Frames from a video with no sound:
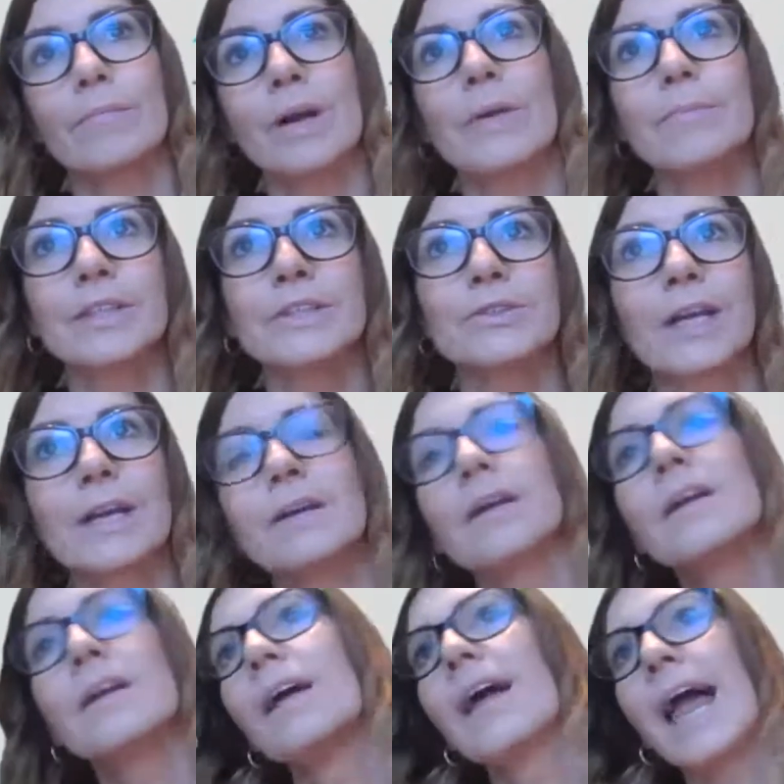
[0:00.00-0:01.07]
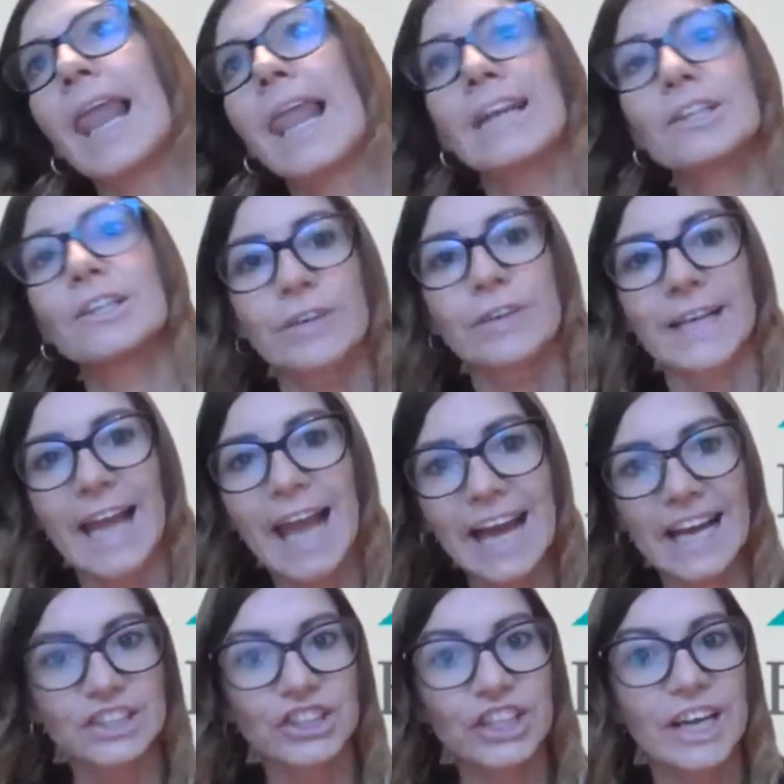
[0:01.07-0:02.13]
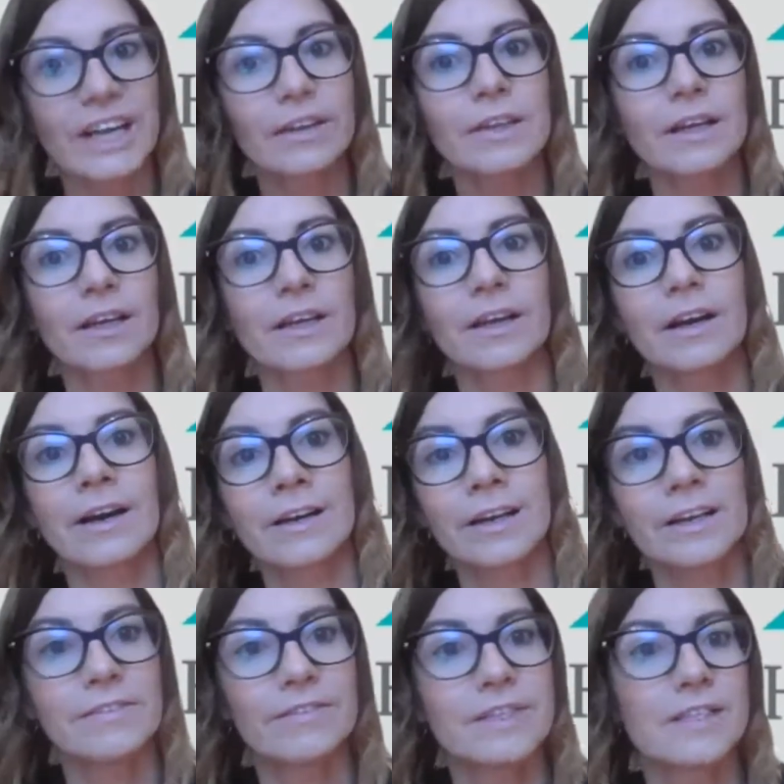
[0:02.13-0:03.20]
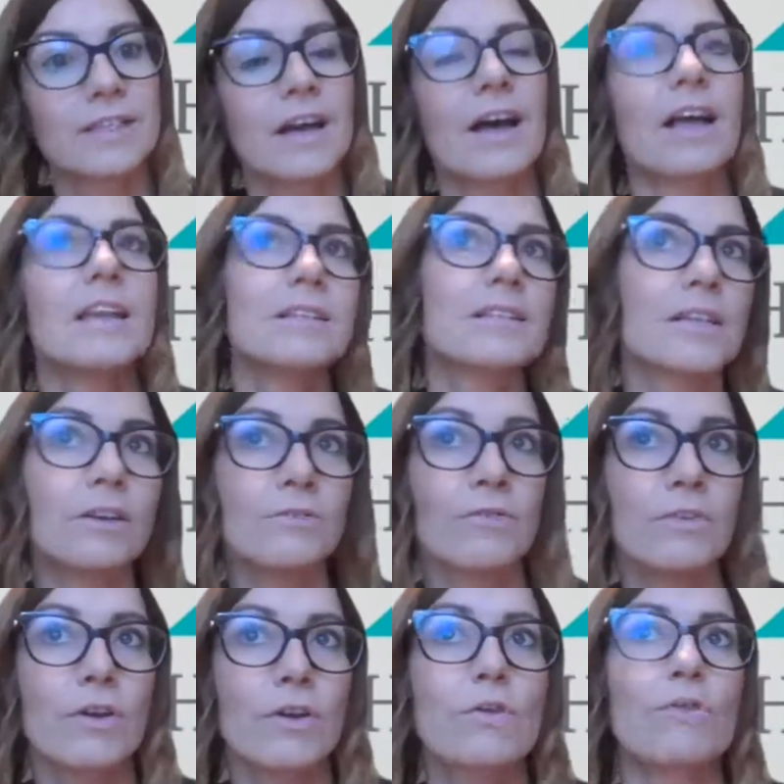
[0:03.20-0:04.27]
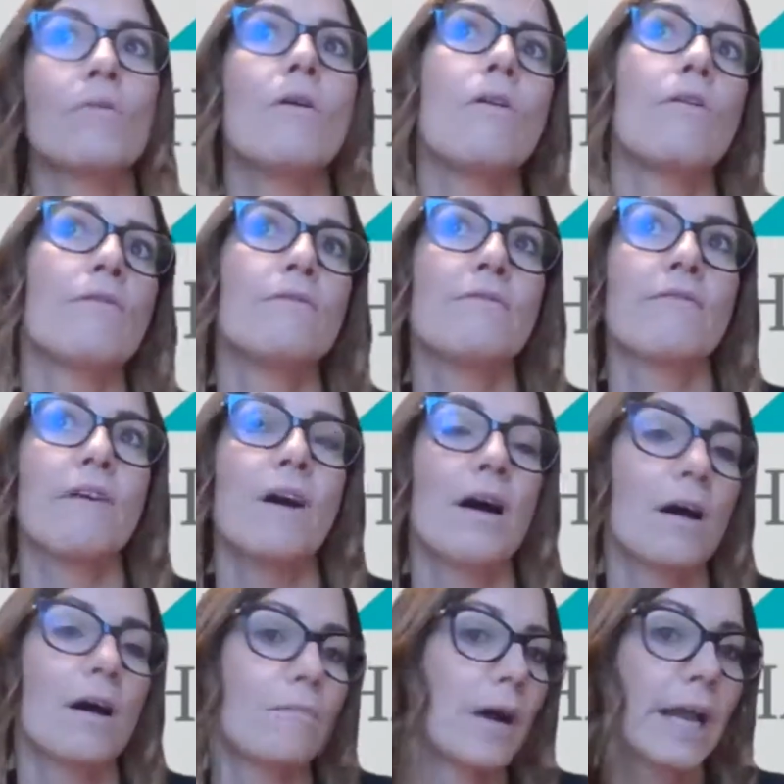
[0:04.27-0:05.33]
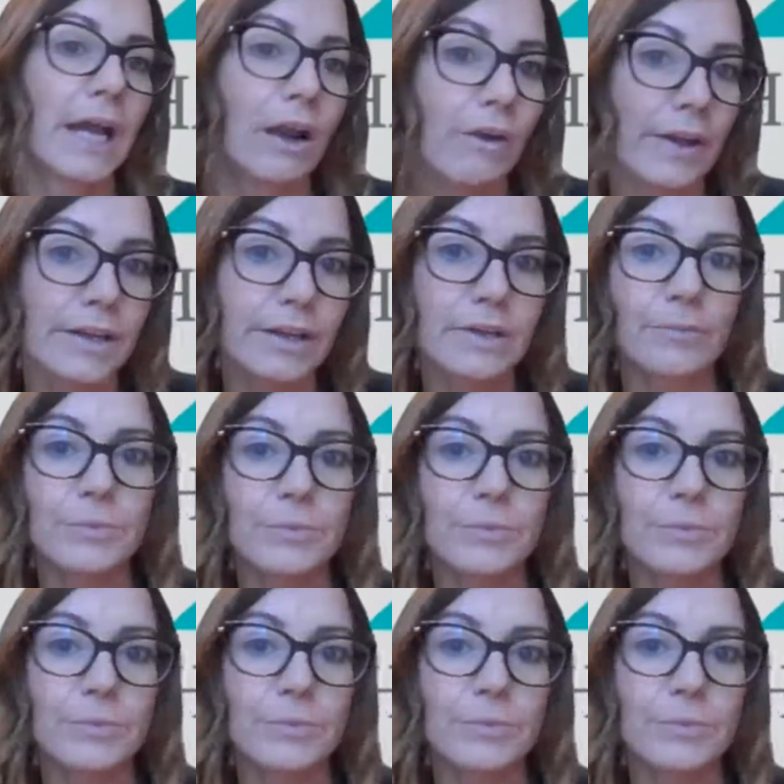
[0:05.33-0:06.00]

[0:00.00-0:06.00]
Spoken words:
companies do that electronic handshake that can kind of give us that holistic view of a client,